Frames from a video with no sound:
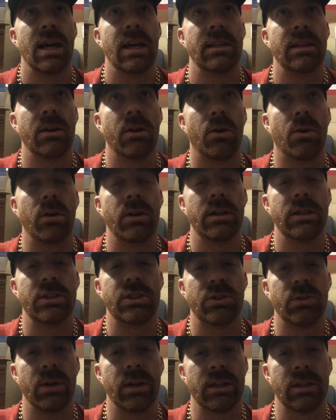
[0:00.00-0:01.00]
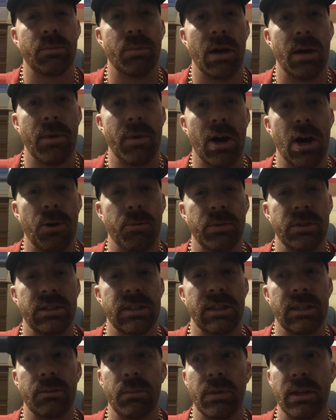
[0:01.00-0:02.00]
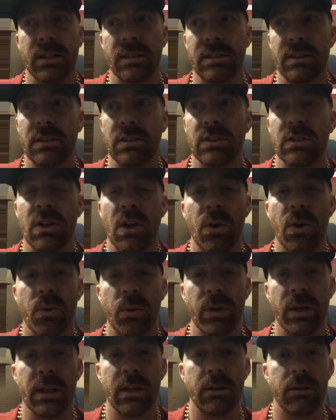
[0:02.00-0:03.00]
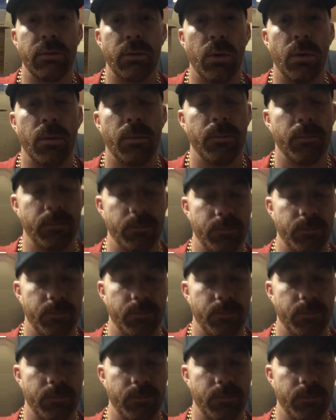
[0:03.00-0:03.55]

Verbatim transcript: and they all get tricked by Palpatine because he's so evil.